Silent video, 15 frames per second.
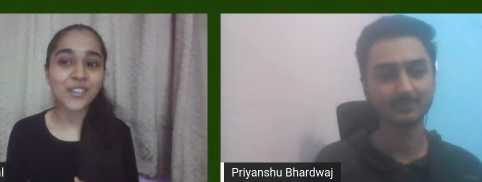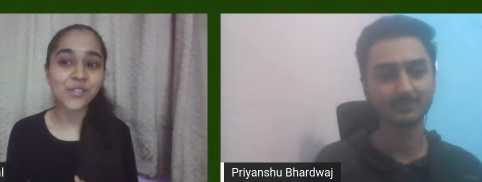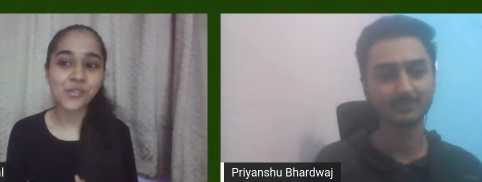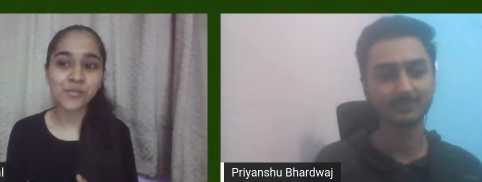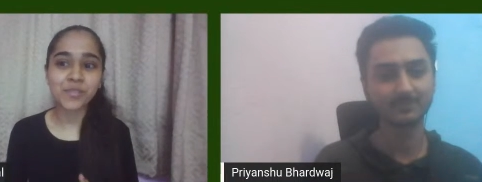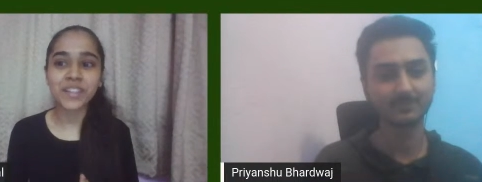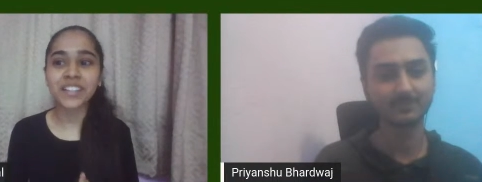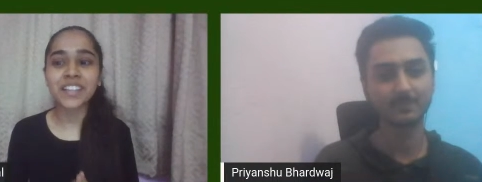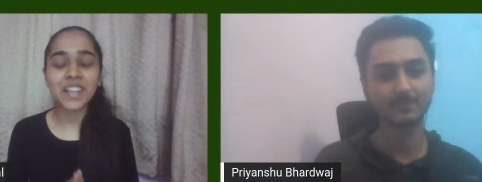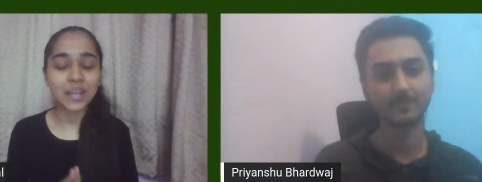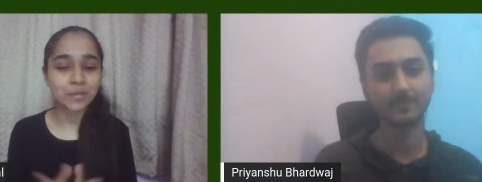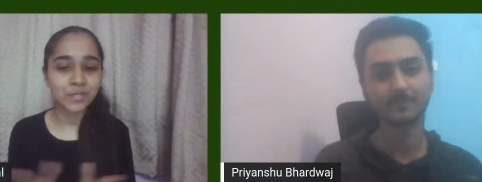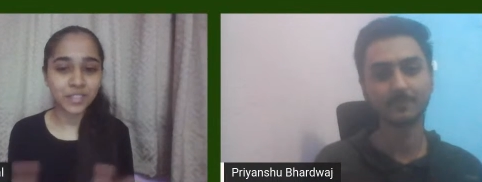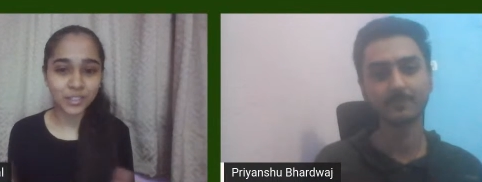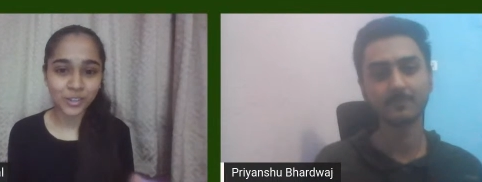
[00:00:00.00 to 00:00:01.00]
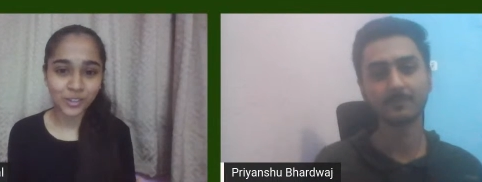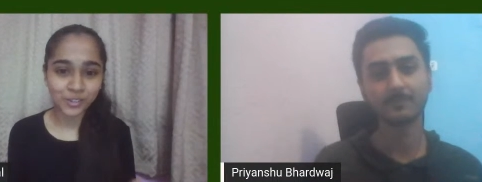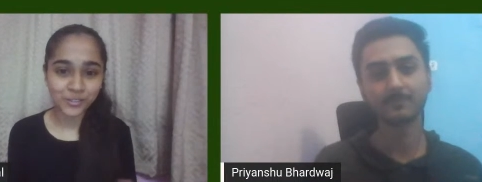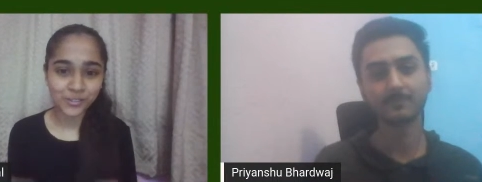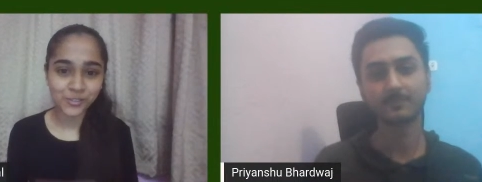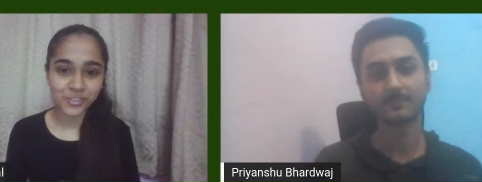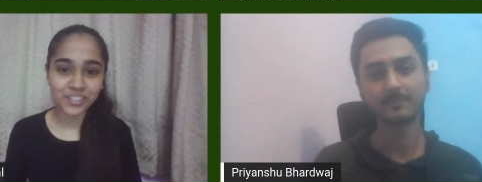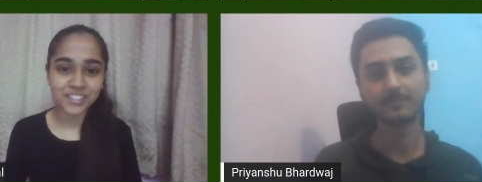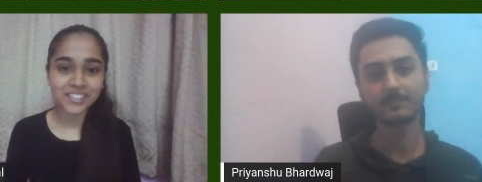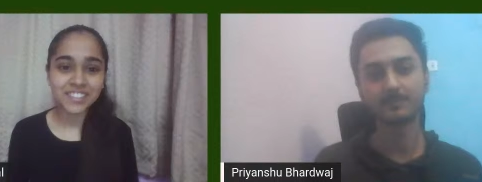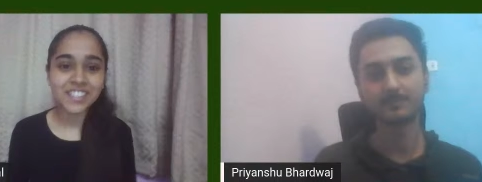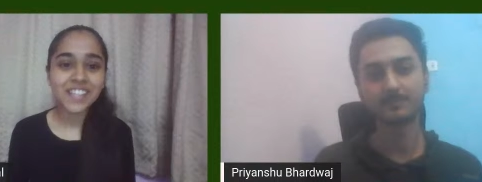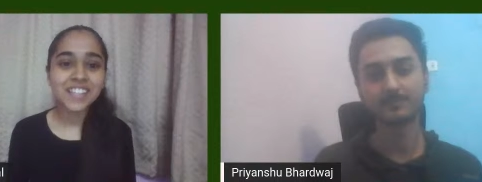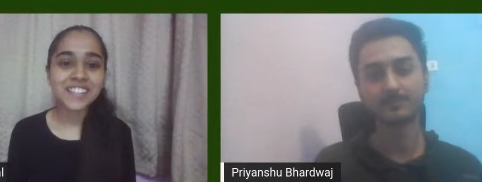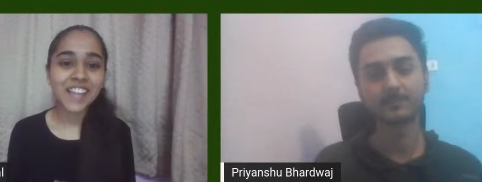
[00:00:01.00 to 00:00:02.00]
Speaker 1: I hope it helped a lot of students.
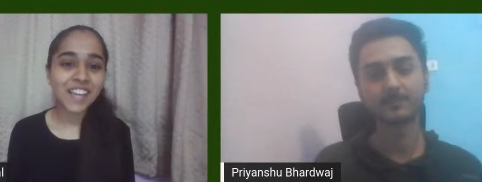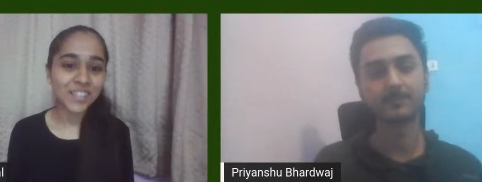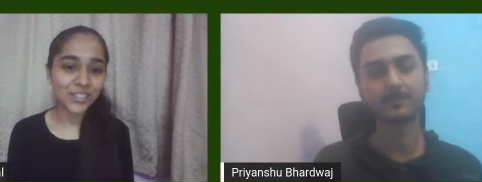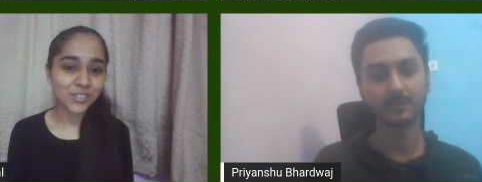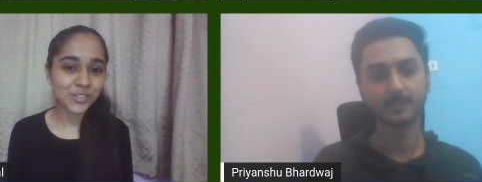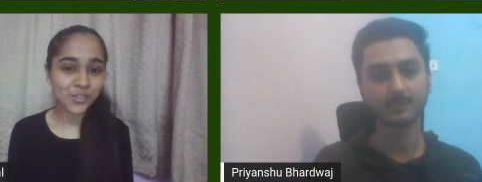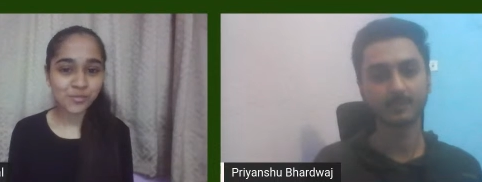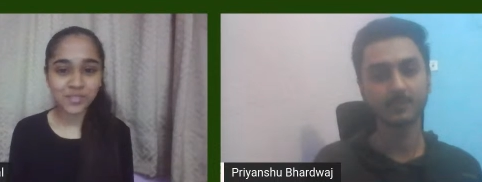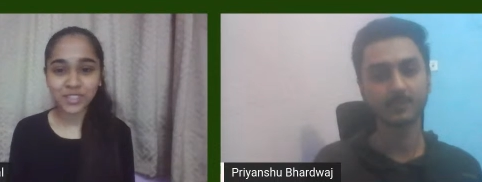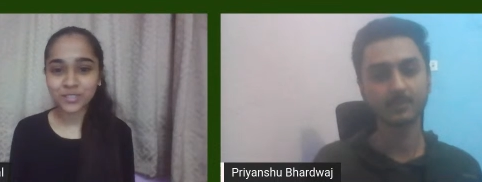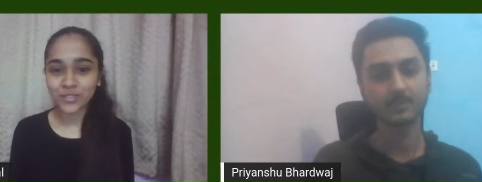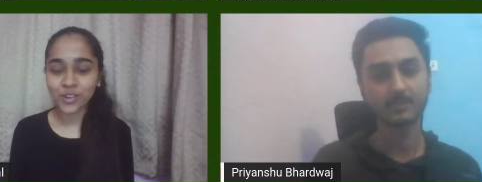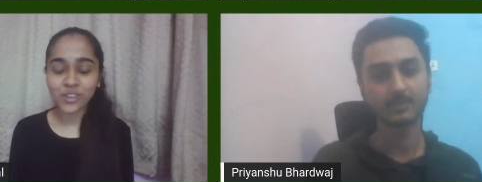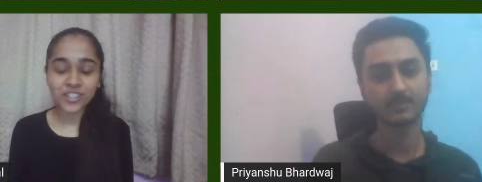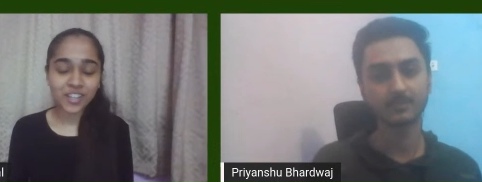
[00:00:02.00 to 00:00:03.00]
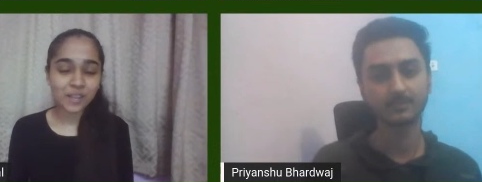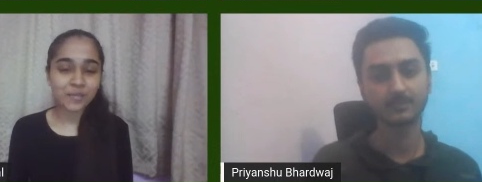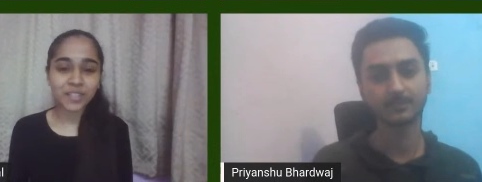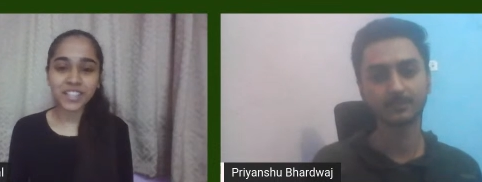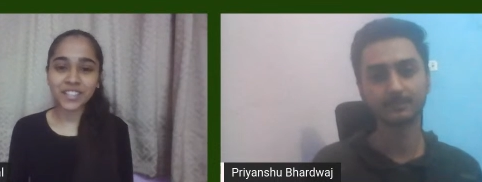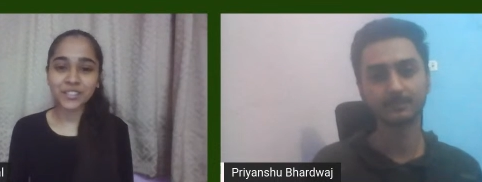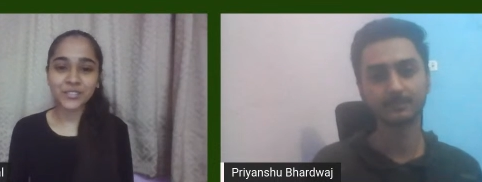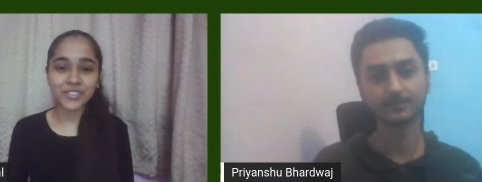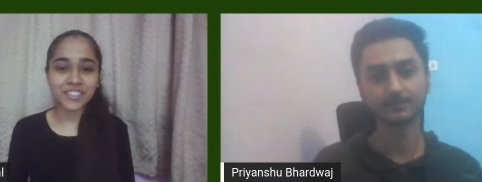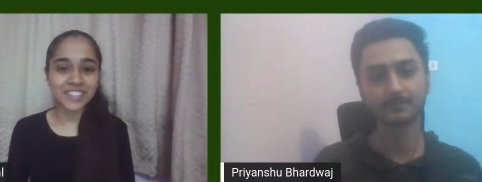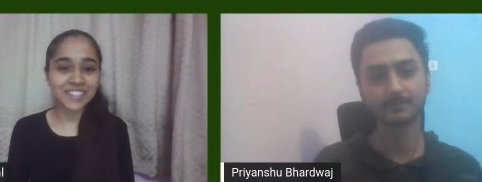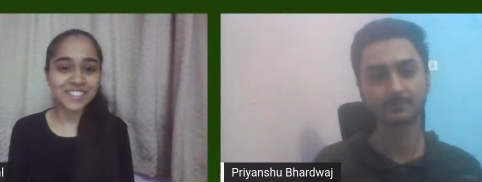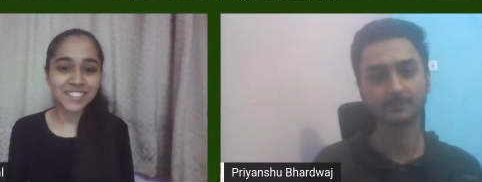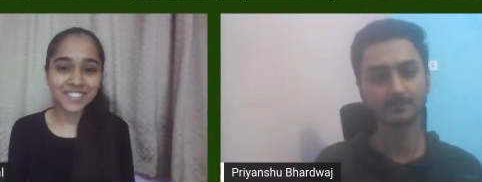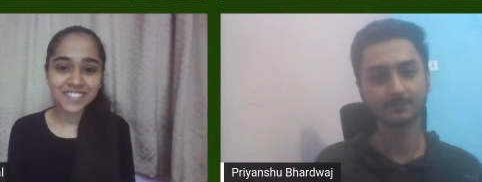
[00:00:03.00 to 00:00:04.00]
Thank you so much yeah. for coming and doing
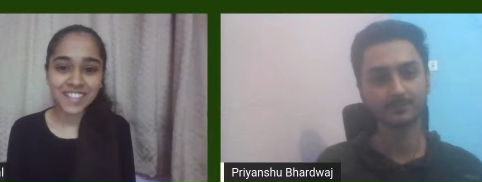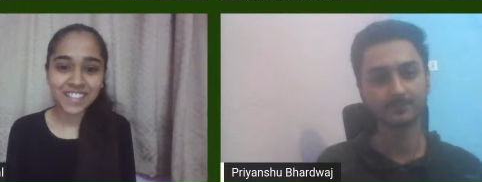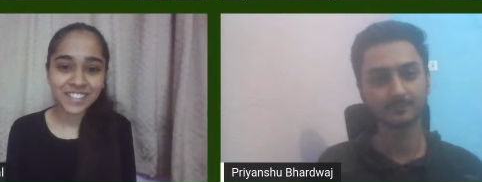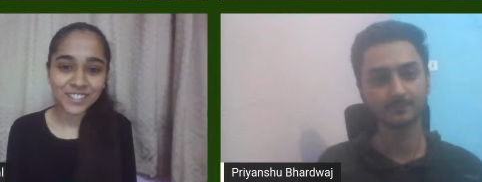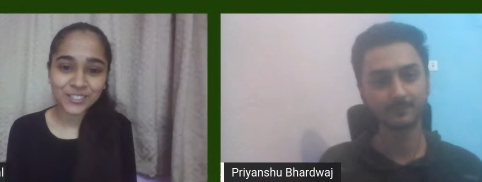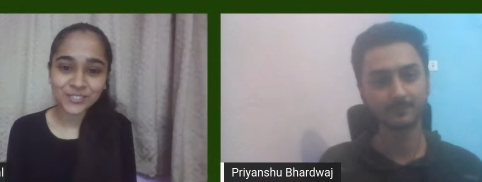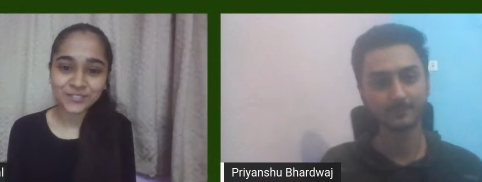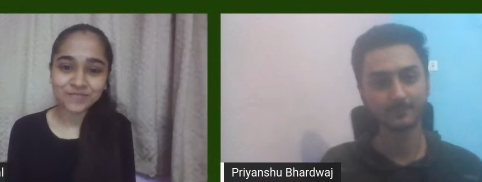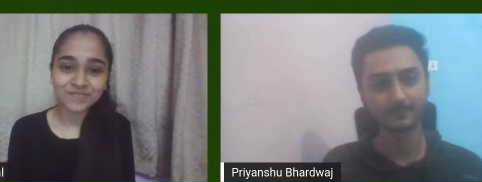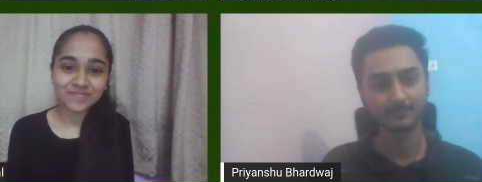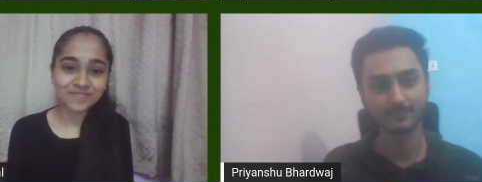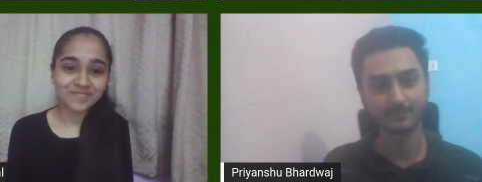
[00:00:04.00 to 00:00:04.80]
this. Thank you.